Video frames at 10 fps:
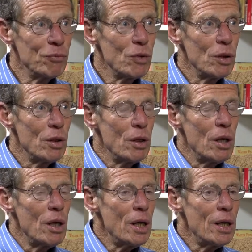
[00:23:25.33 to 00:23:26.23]
Oh
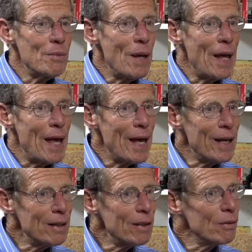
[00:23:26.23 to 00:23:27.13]
um,
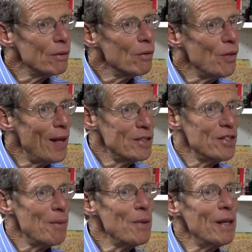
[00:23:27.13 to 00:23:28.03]
and that's
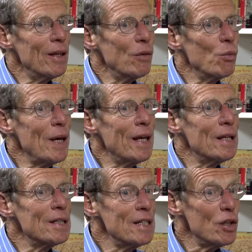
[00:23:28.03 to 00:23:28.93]
something that we
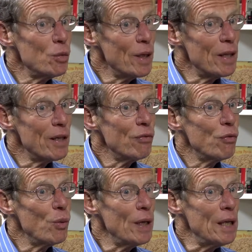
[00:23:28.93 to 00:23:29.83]
can deal with
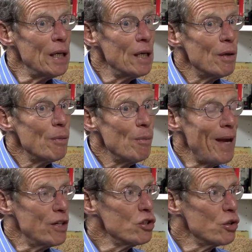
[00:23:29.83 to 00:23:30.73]
if we
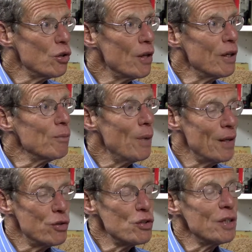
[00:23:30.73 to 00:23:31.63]
make sure that
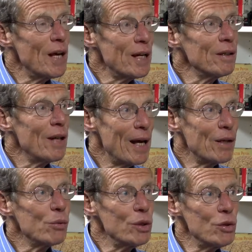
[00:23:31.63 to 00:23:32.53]
mothers get
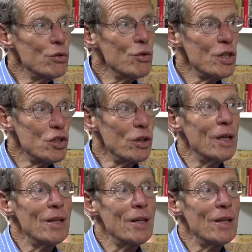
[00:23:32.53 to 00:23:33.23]
adequate nutrition.